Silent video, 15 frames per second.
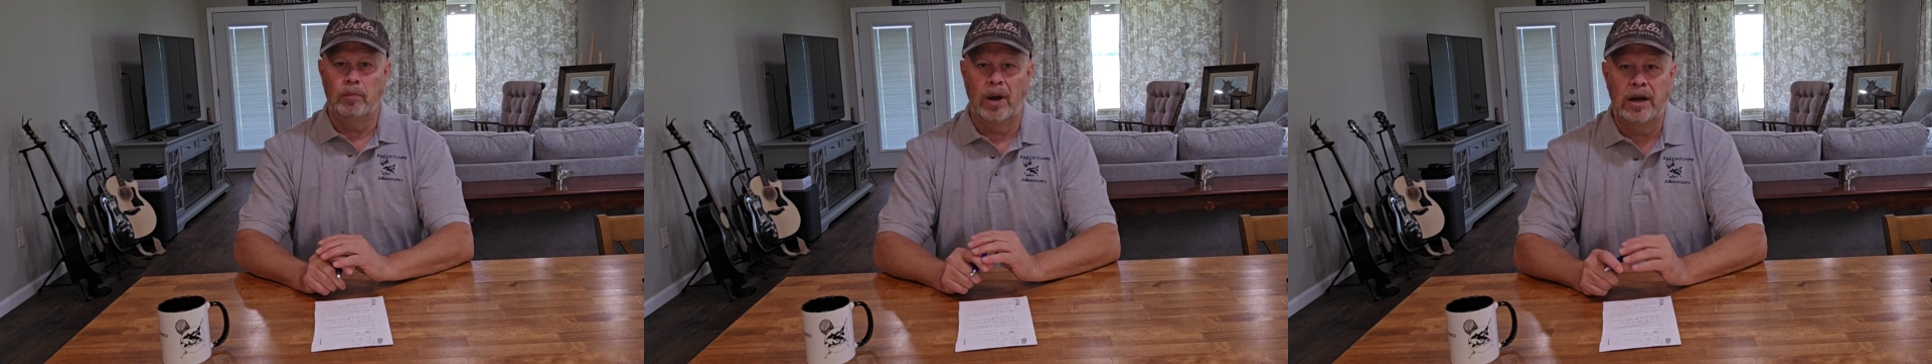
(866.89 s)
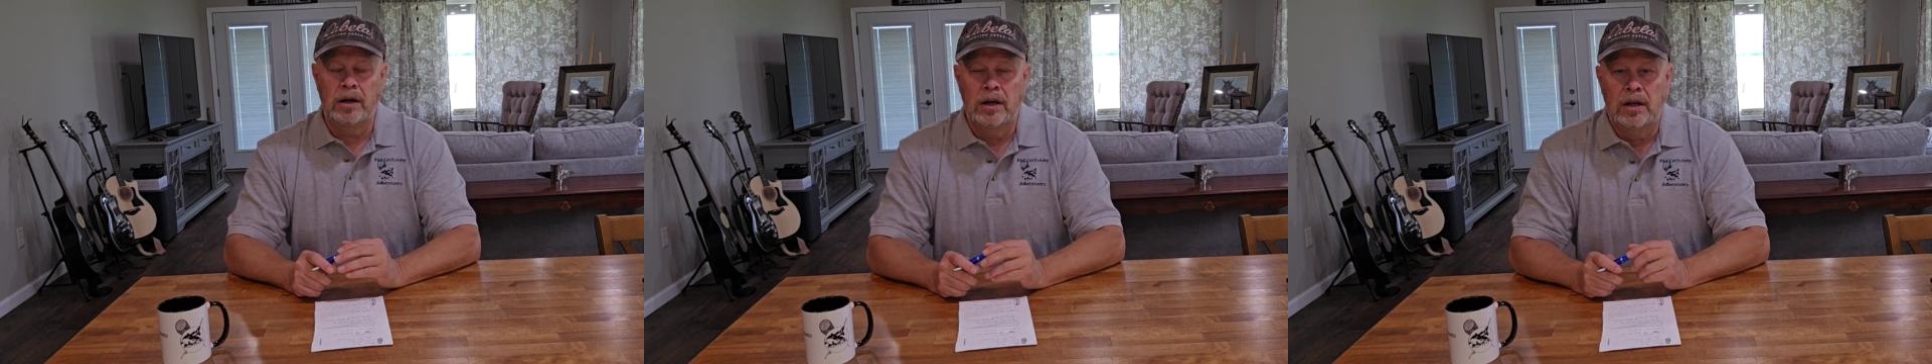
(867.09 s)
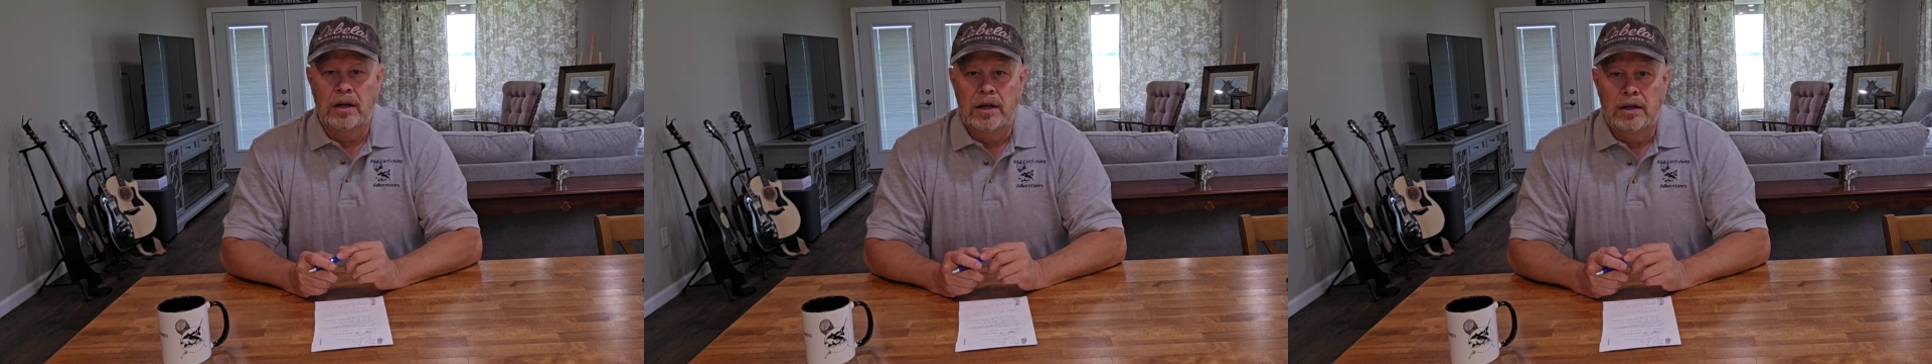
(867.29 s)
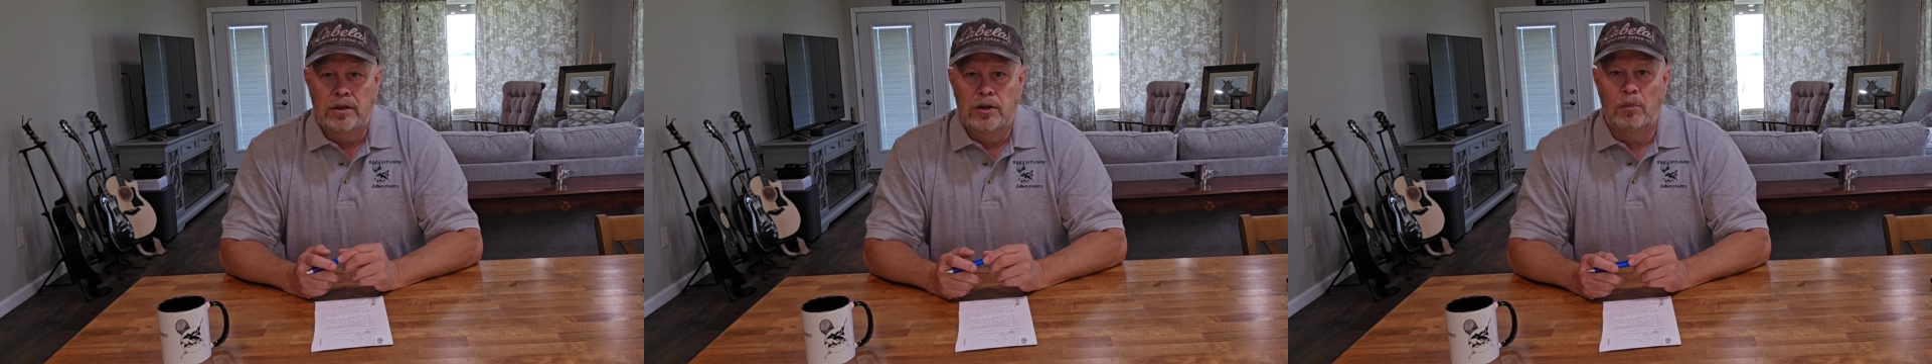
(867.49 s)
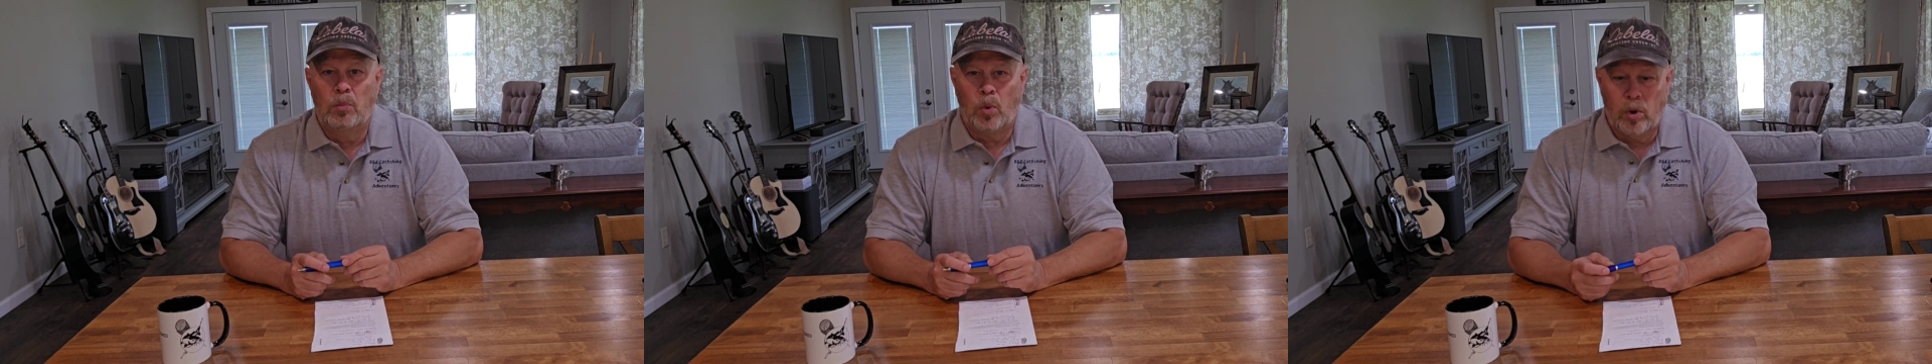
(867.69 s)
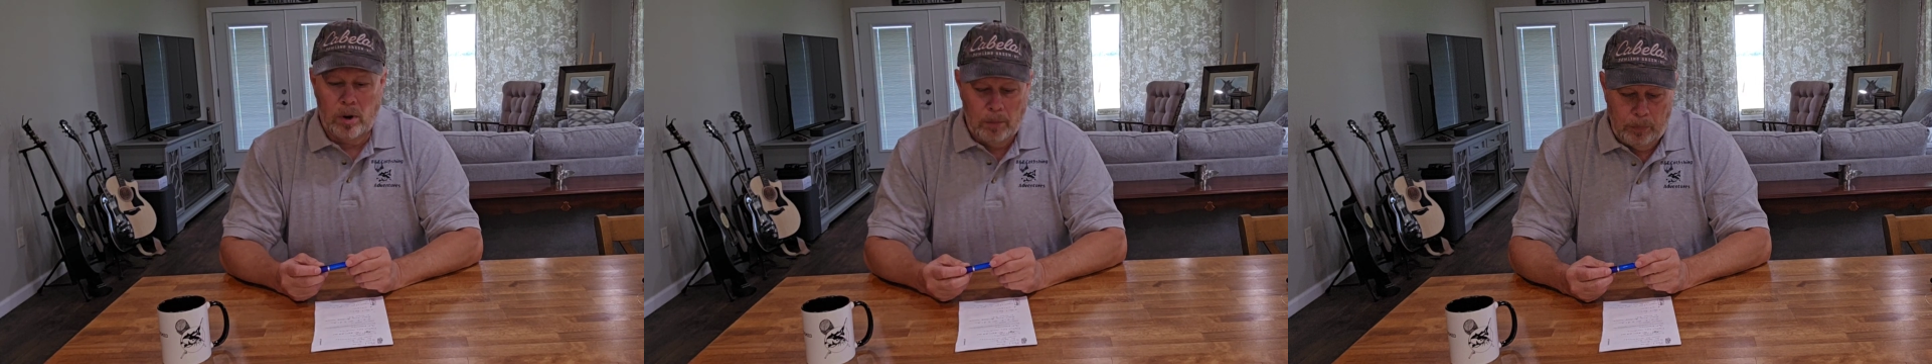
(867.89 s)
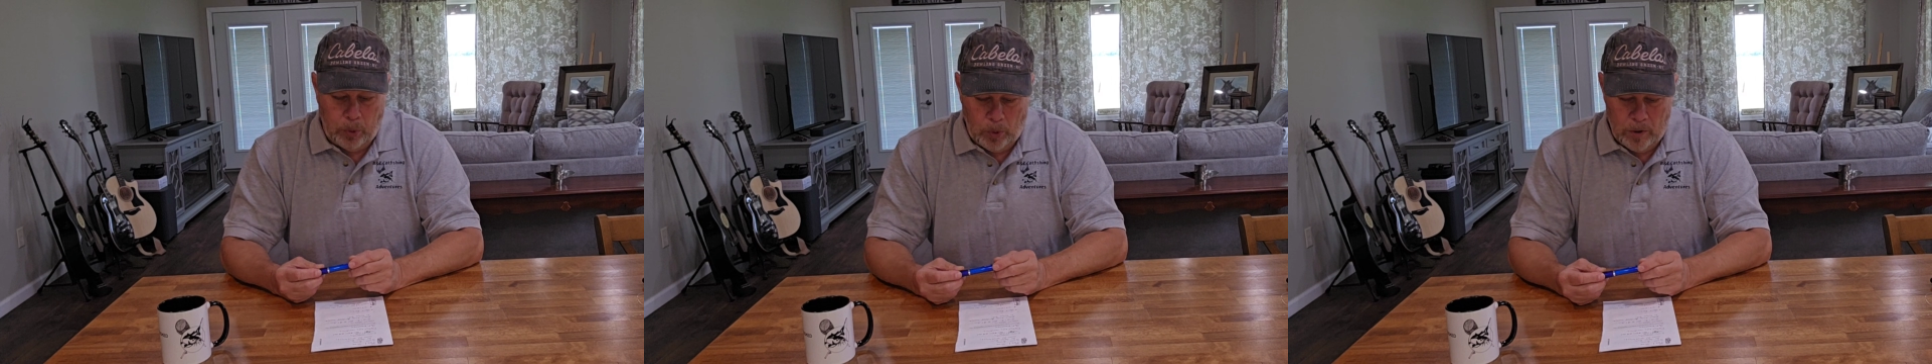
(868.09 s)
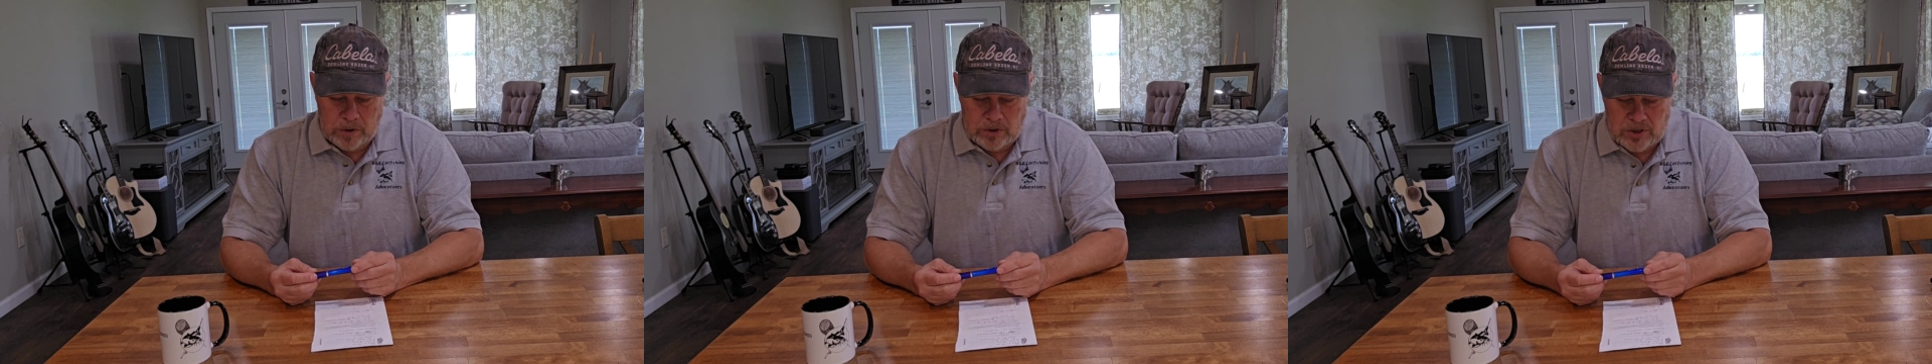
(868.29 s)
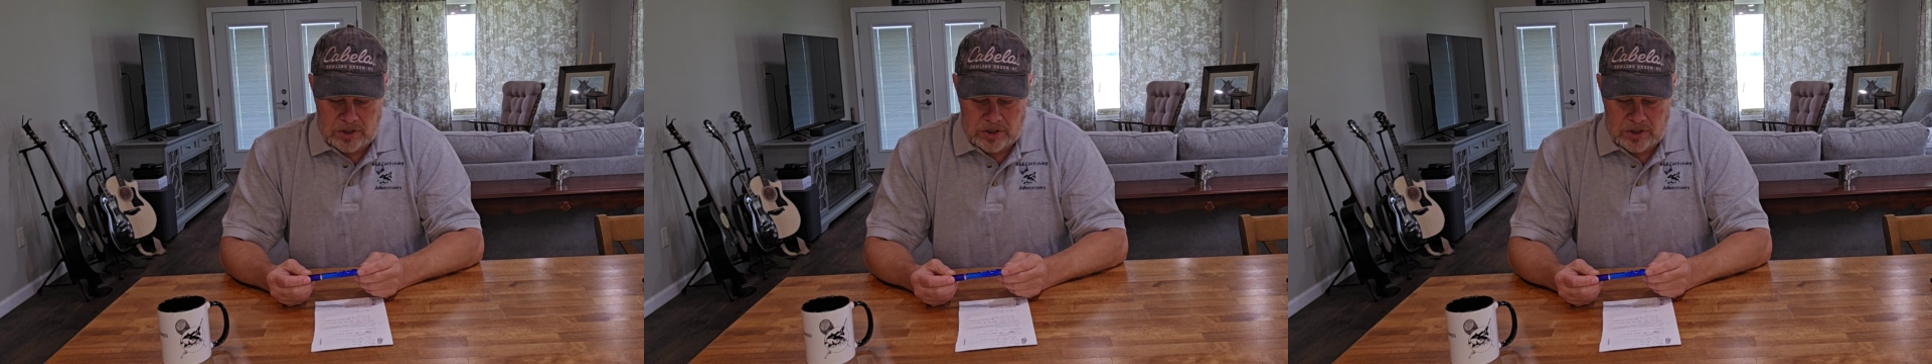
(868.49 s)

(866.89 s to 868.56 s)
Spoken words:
But the more important